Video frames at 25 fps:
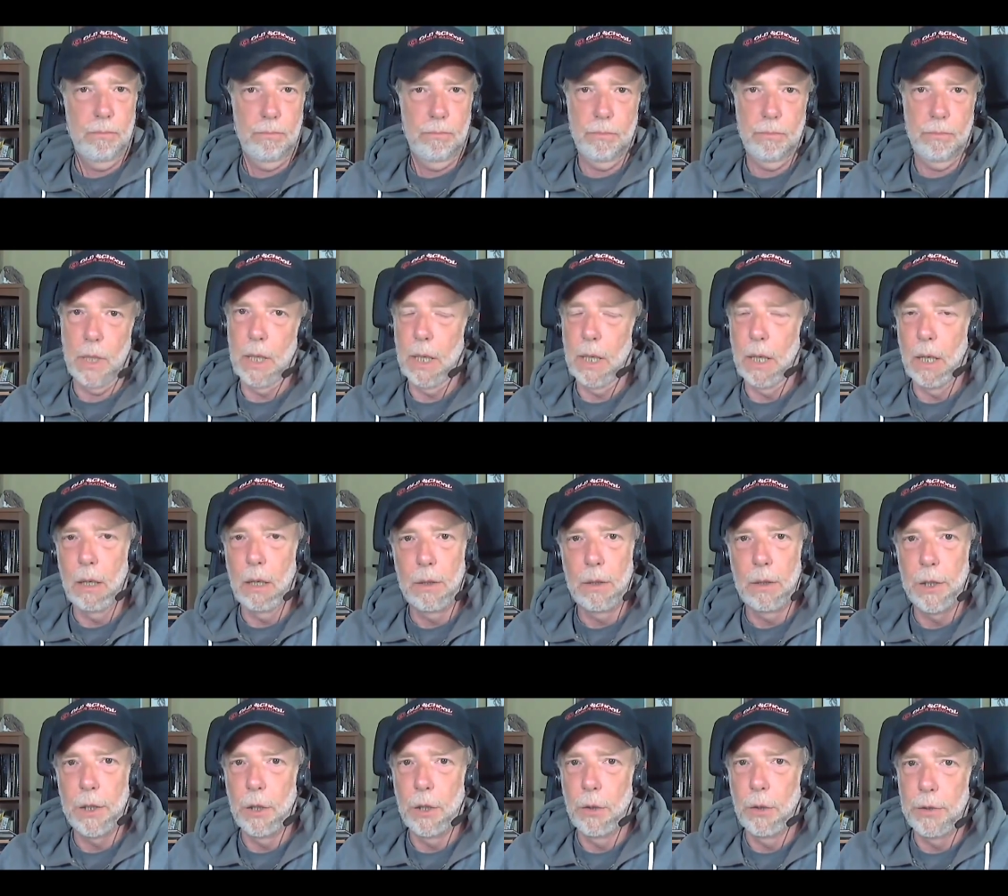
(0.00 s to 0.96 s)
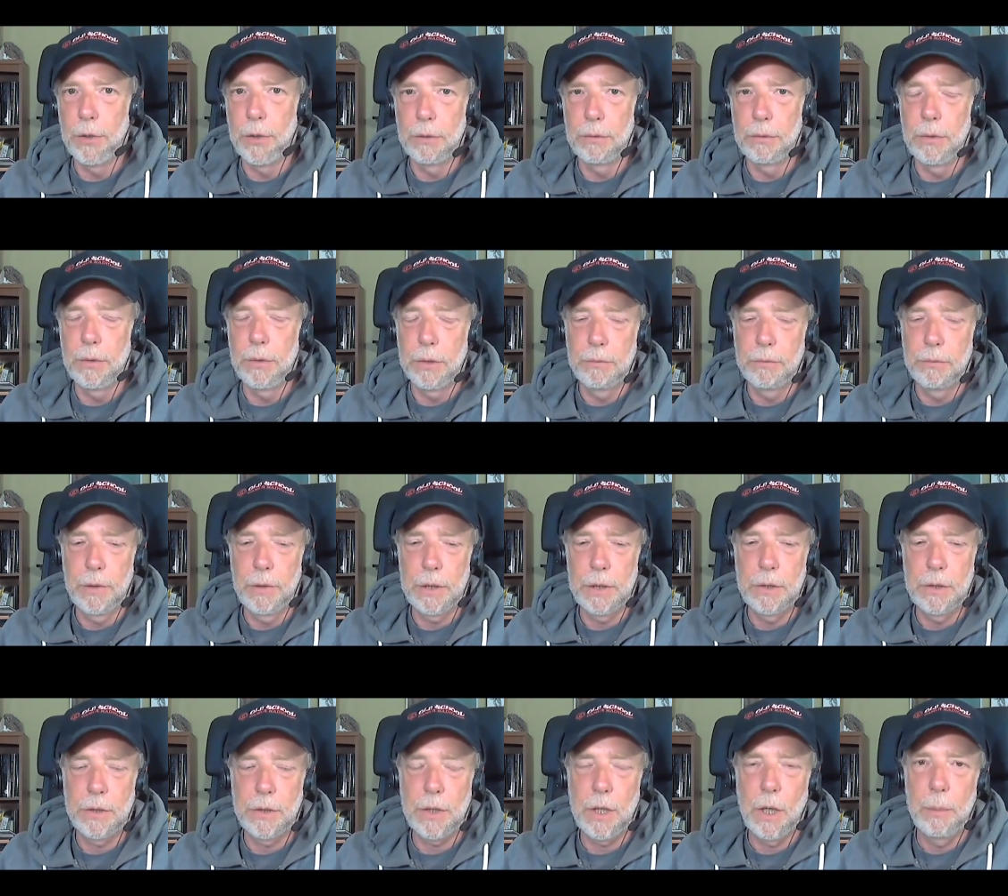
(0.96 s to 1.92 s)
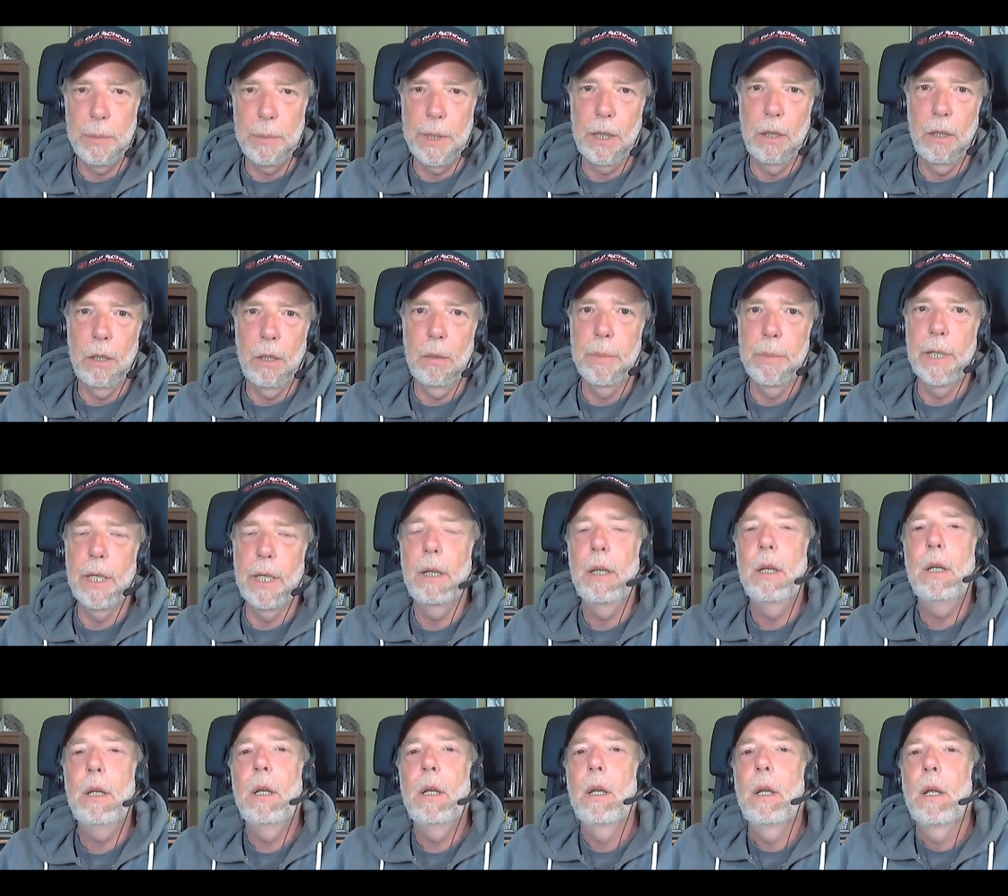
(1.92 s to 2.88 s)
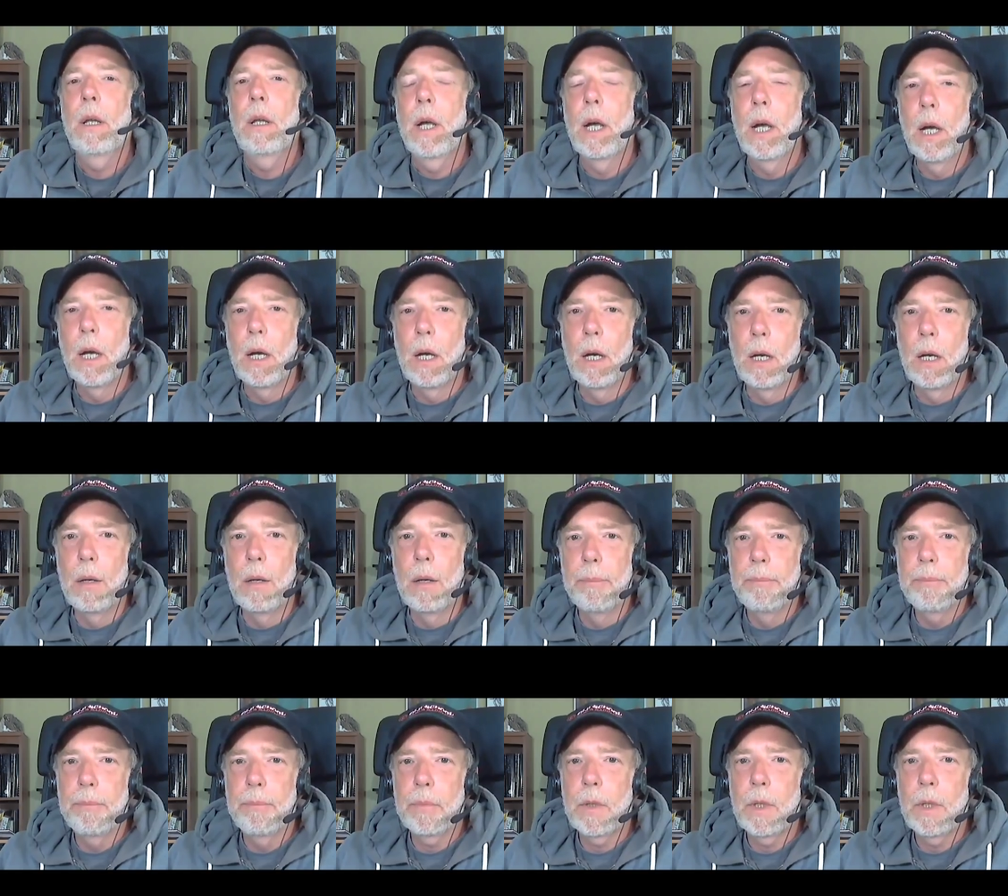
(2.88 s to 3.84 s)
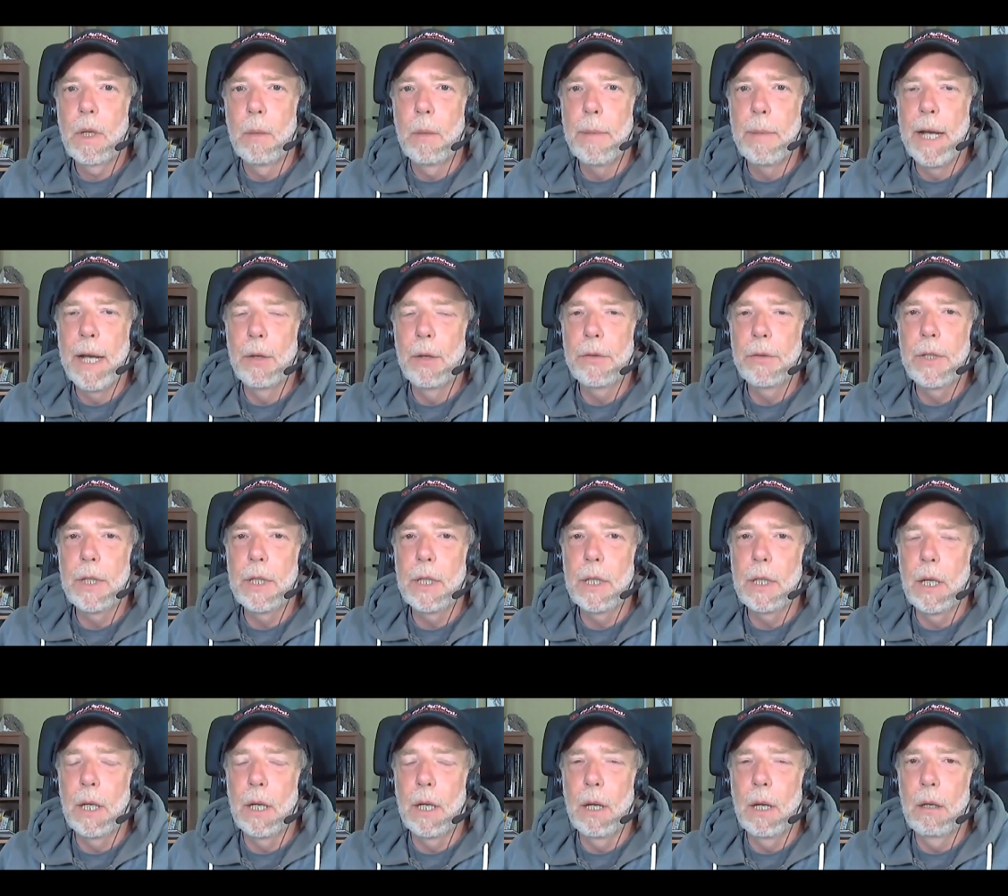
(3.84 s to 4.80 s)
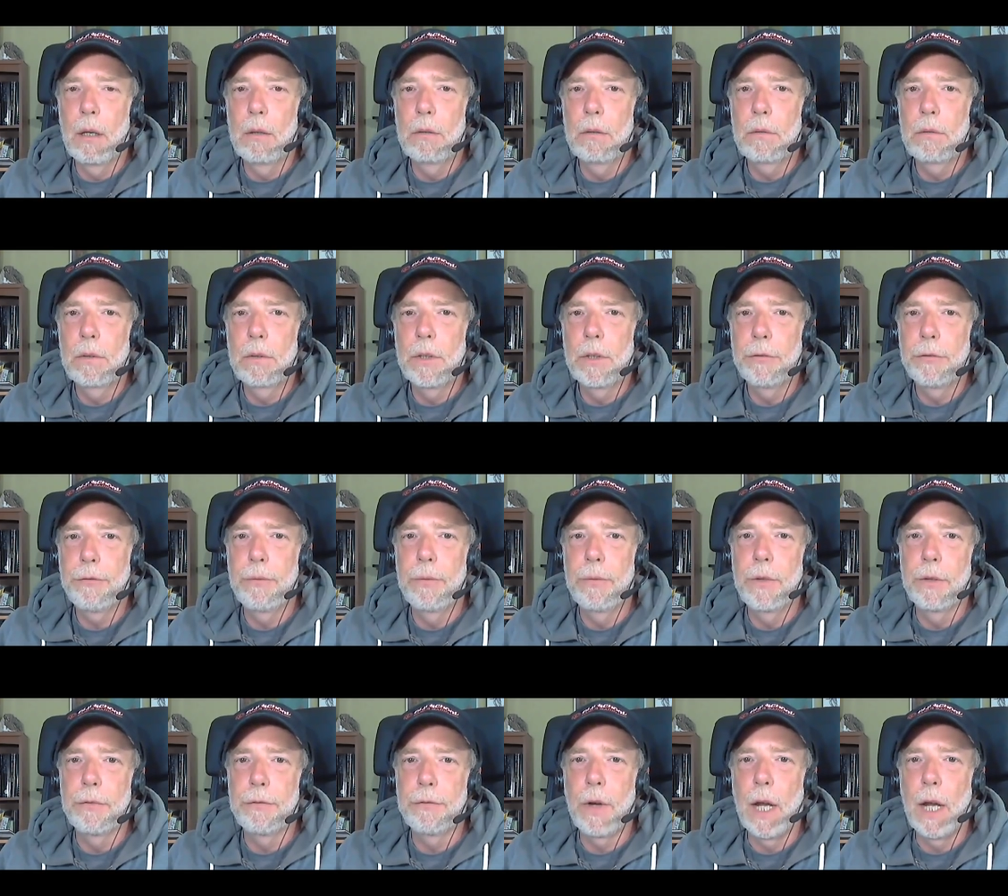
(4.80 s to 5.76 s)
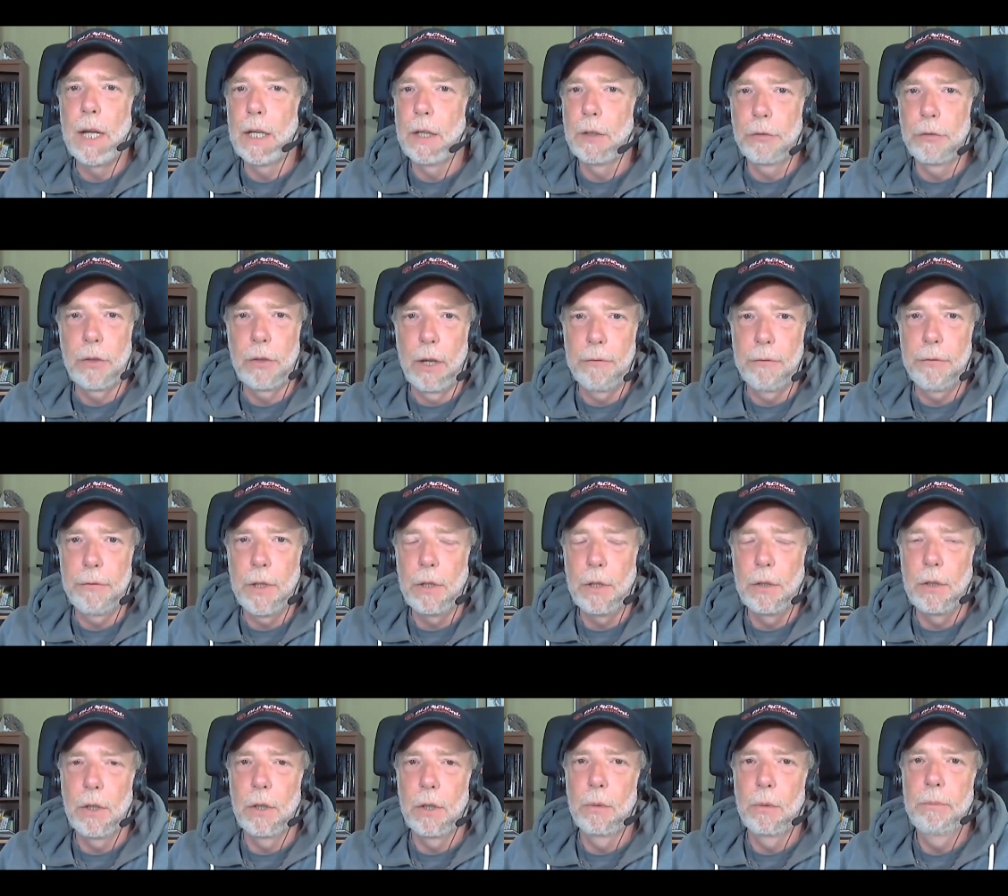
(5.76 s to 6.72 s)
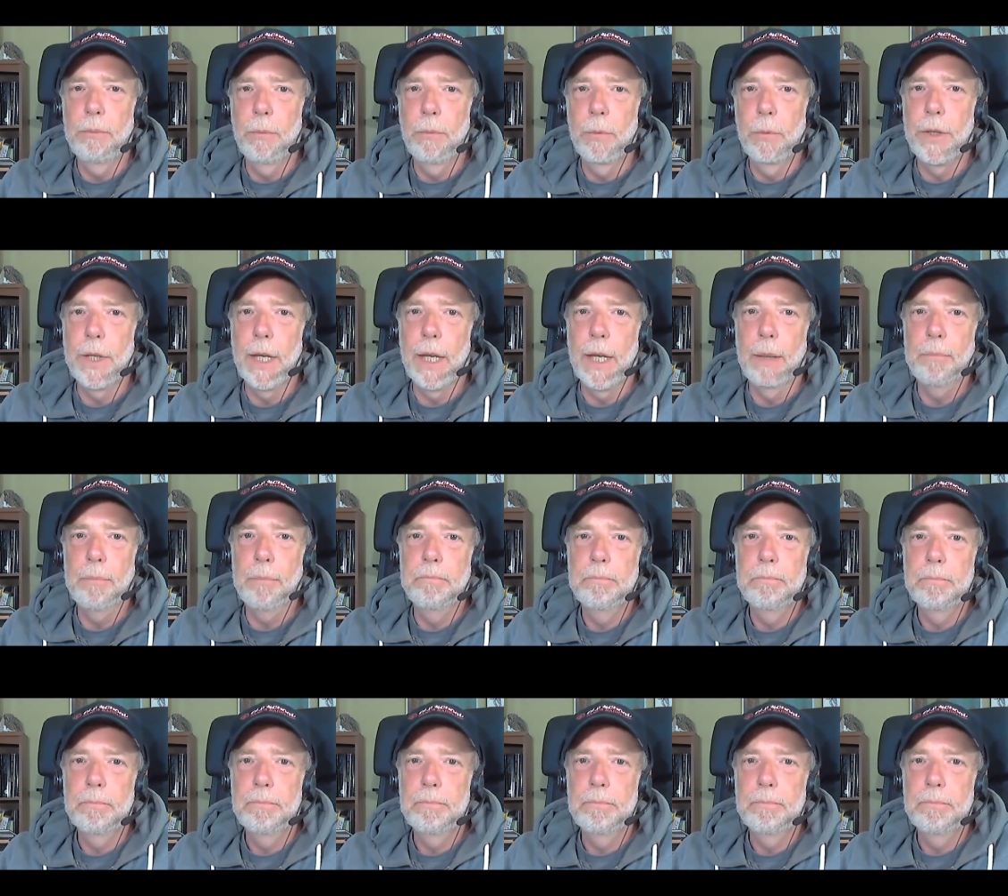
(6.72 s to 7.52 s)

Uh, you know the, the Tell me a little bit um, about the uh, the the fighting stuff that you do with that. Sure.